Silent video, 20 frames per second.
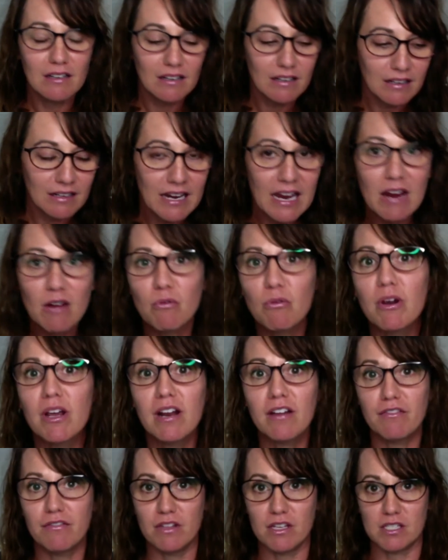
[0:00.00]
get rid
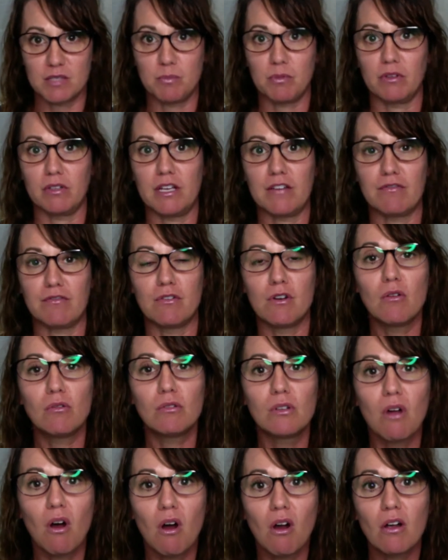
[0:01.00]
of this belief, no
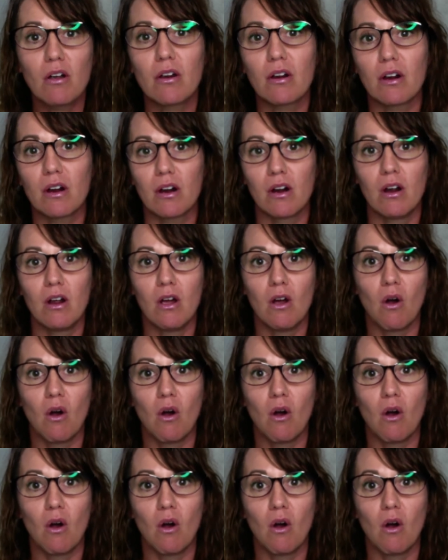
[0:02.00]
longer